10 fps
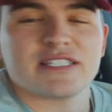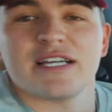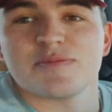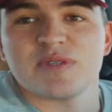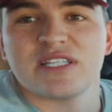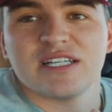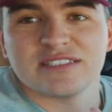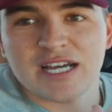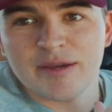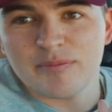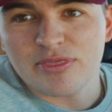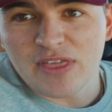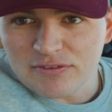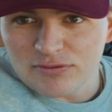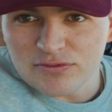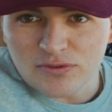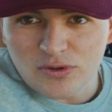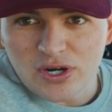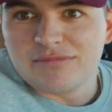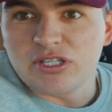guys because I'm thankful
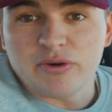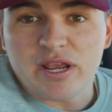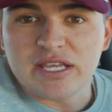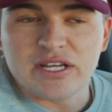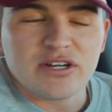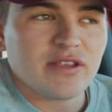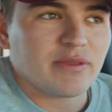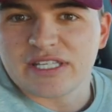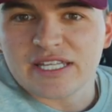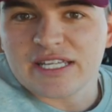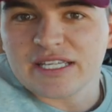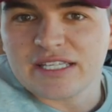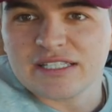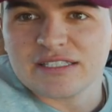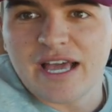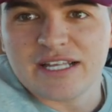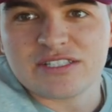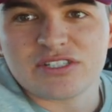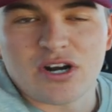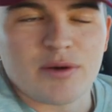for the great year and getting a head
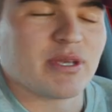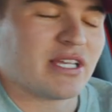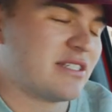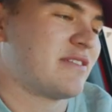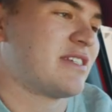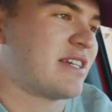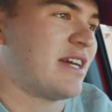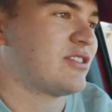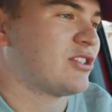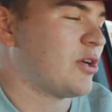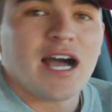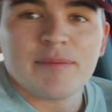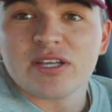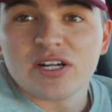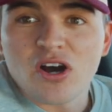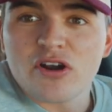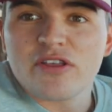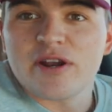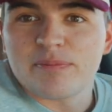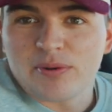start because of these guys. So I'm gonna honor
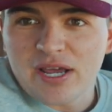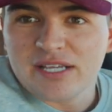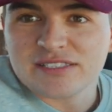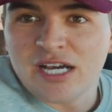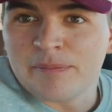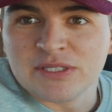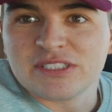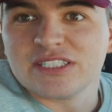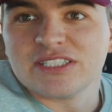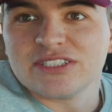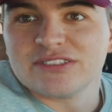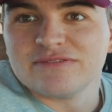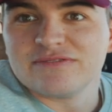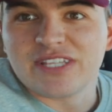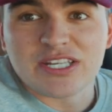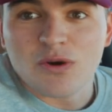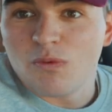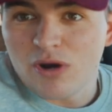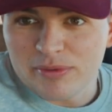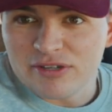their price up until they don't
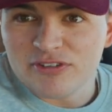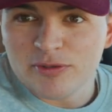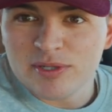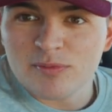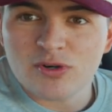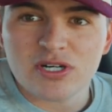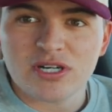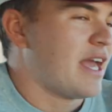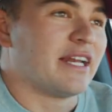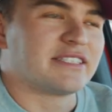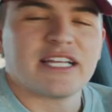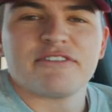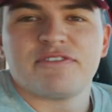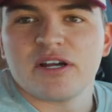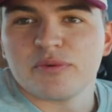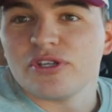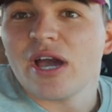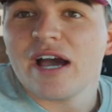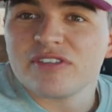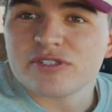want me to film anymore. And it's kind of fun when you
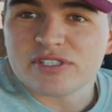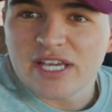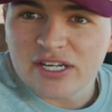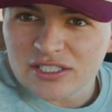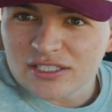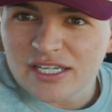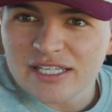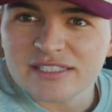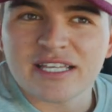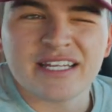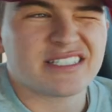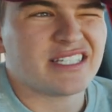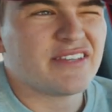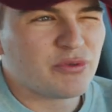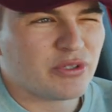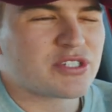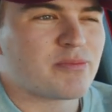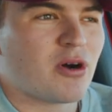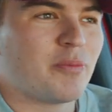have these retainer clients, and it's even when they're small